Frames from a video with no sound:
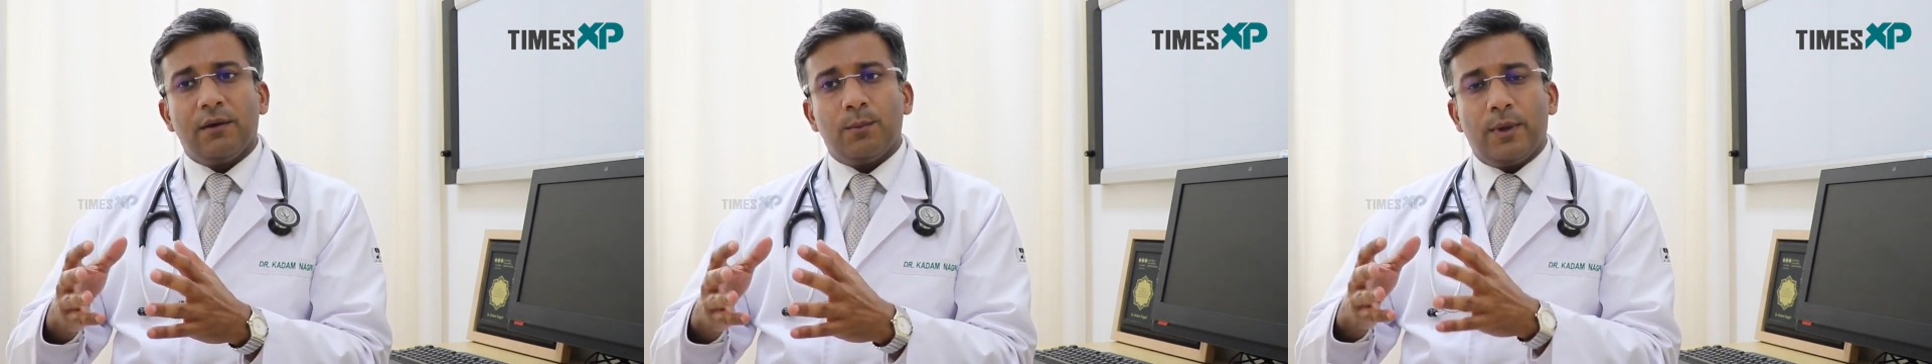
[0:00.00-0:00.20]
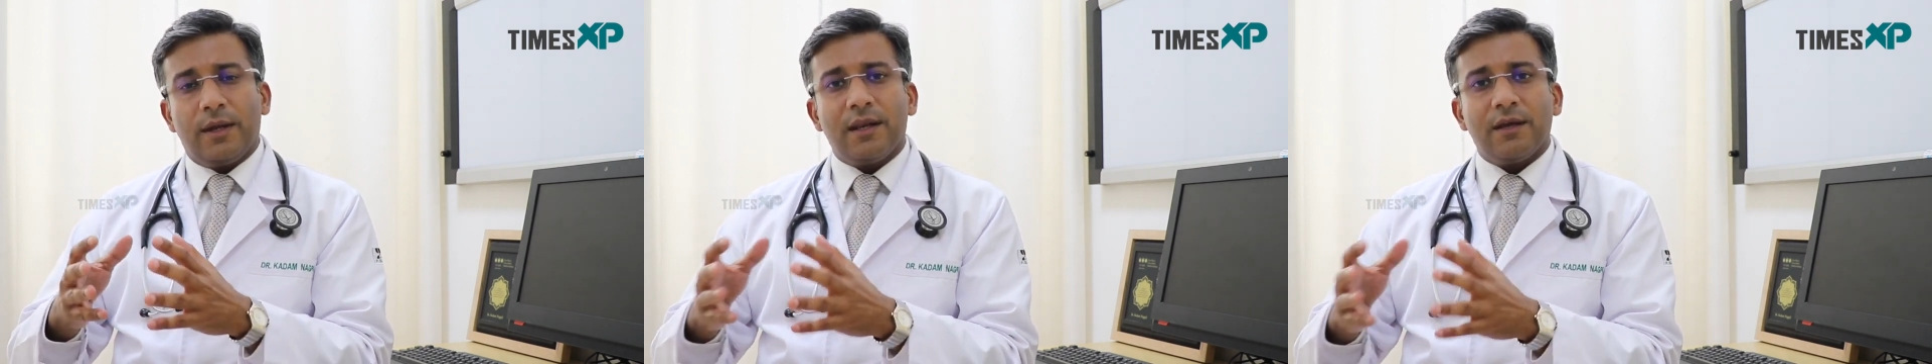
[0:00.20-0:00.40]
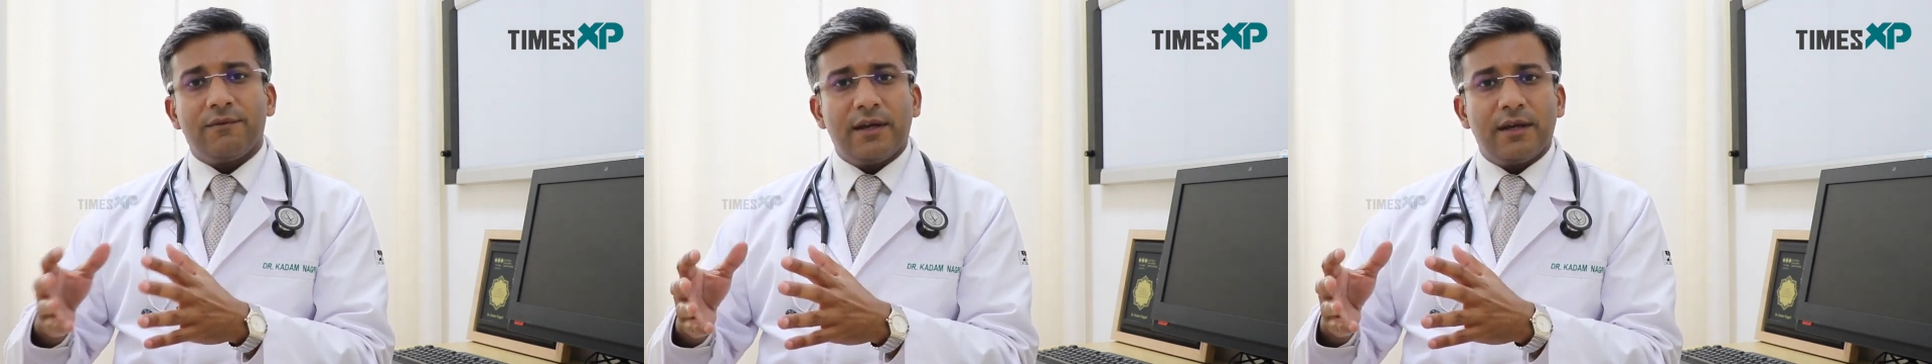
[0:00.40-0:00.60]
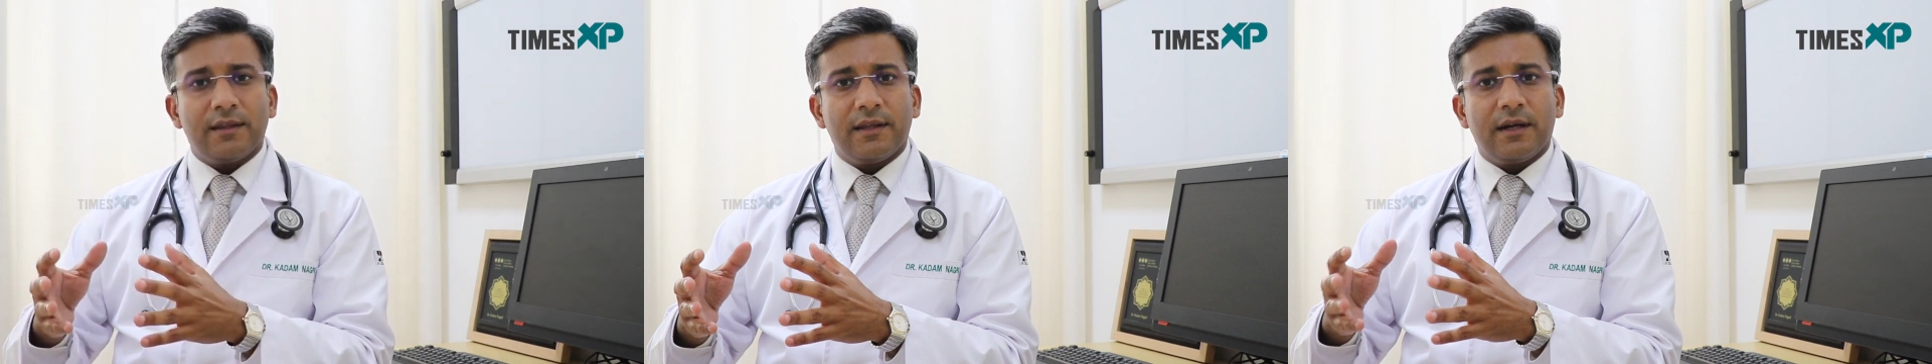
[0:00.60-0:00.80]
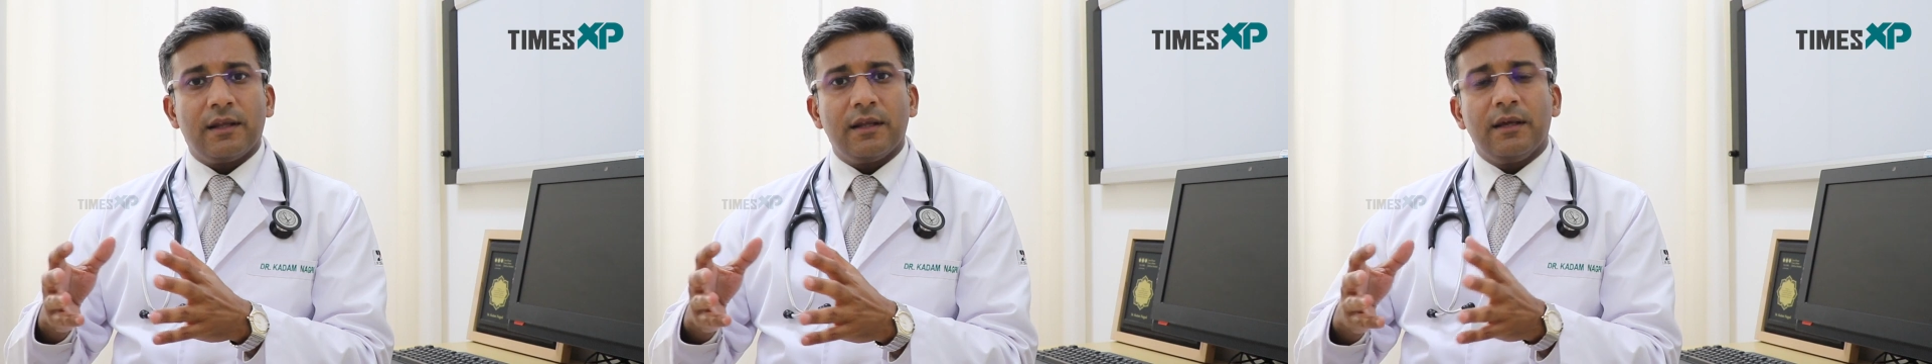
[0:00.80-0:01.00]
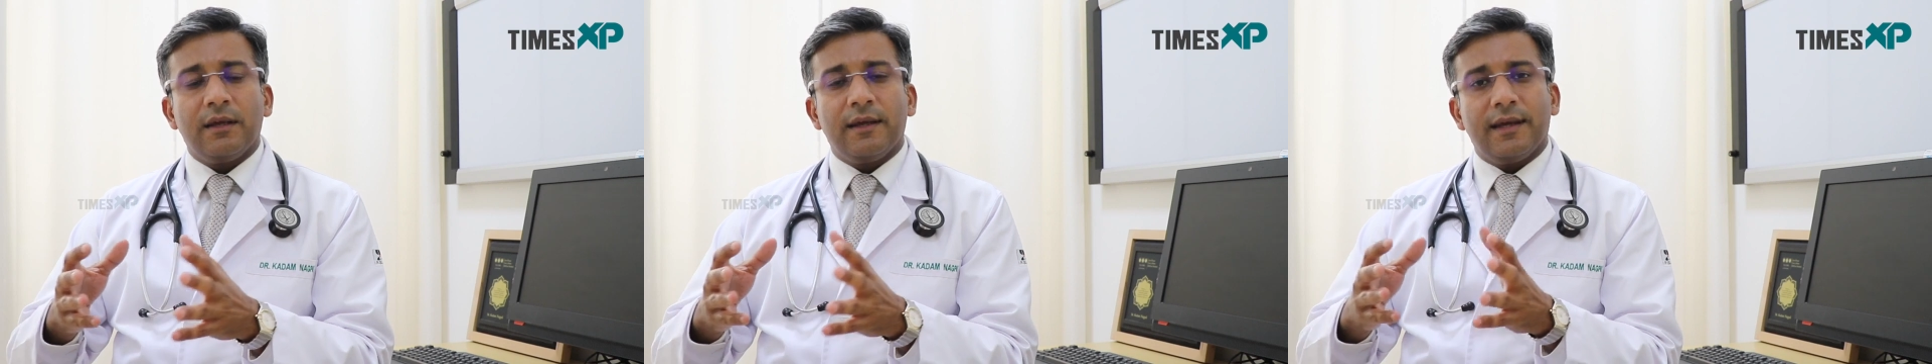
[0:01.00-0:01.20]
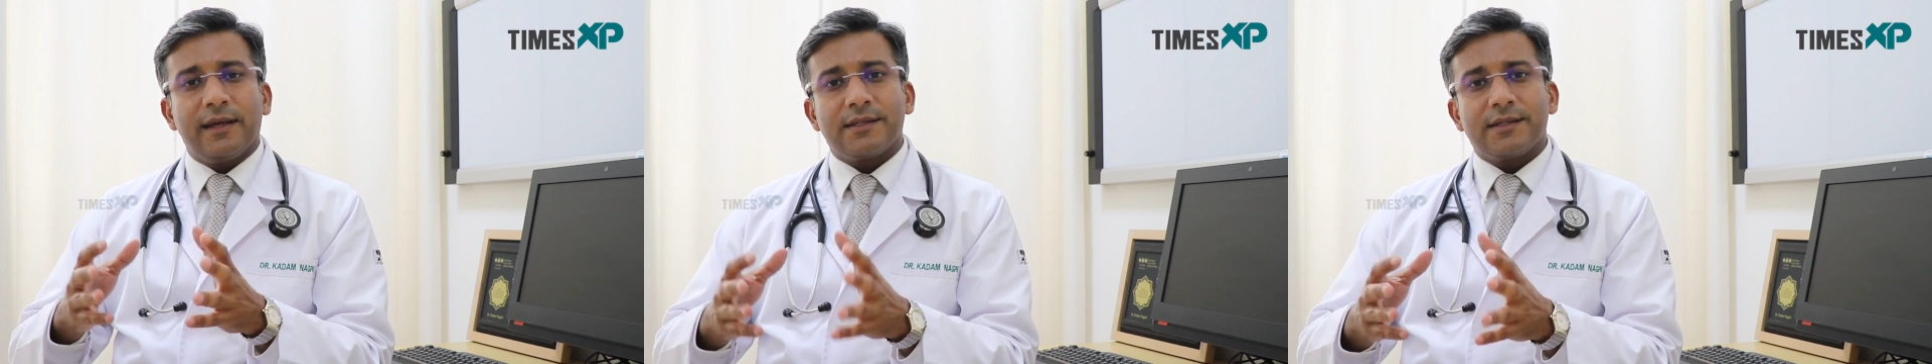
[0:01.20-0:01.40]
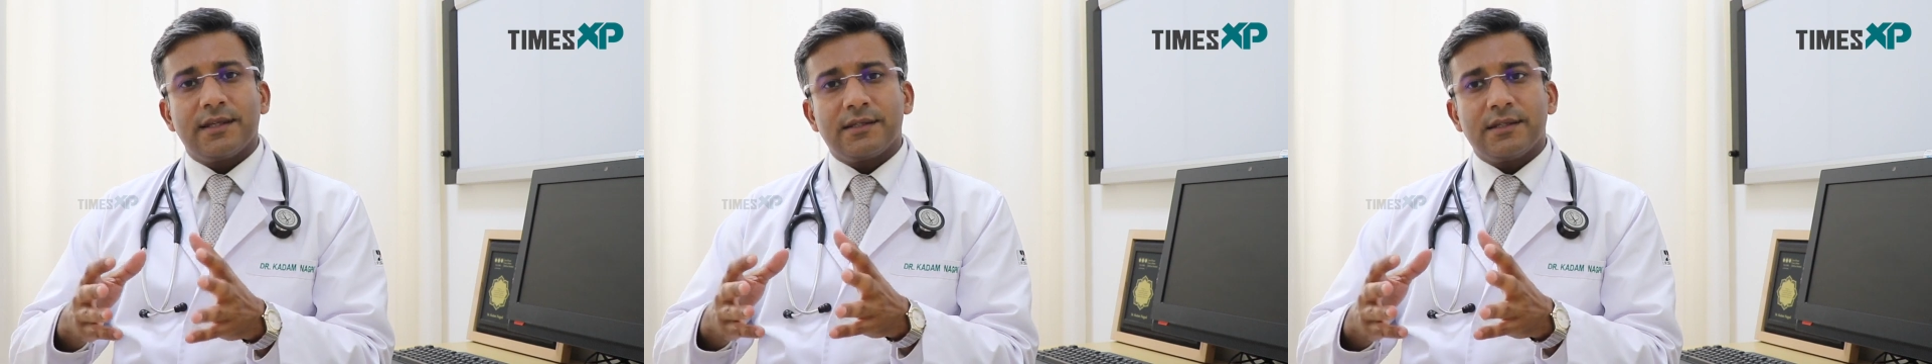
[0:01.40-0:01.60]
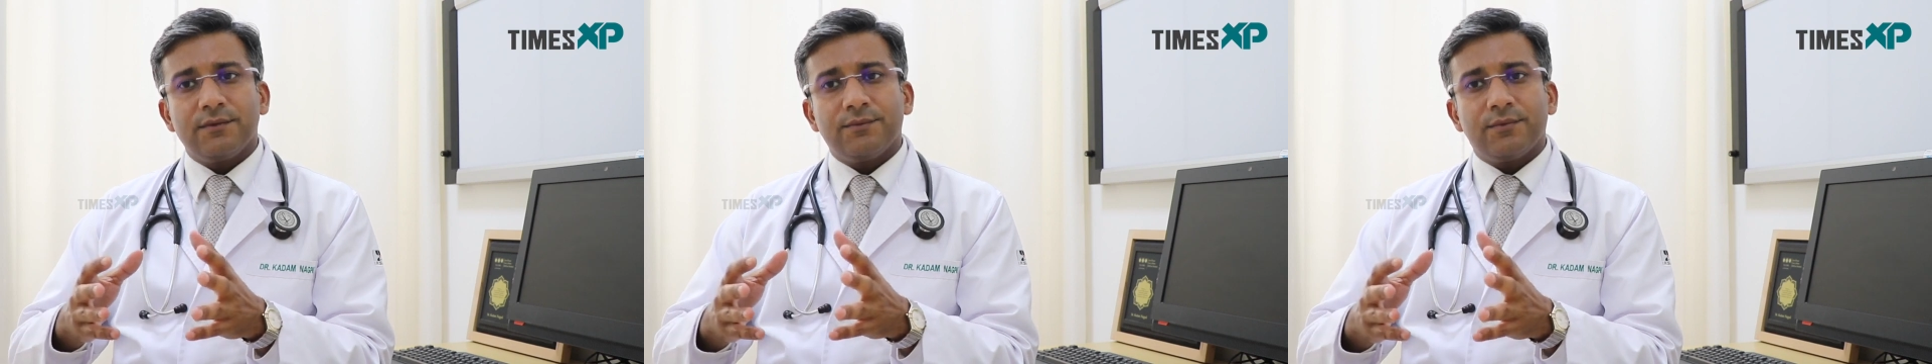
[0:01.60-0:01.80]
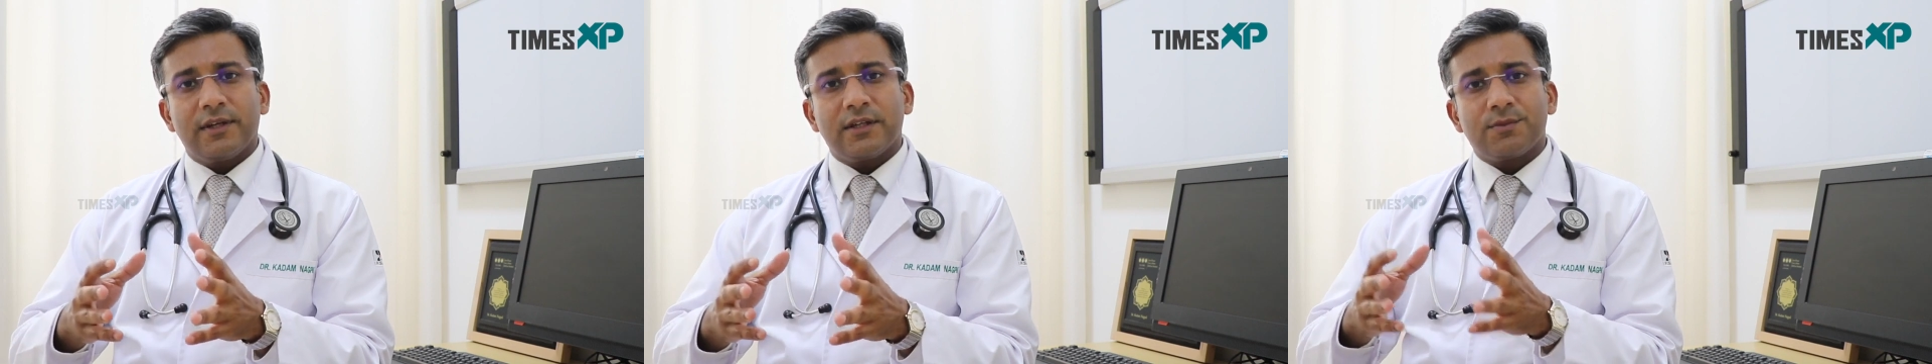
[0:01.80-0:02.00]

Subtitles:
well aware that excessive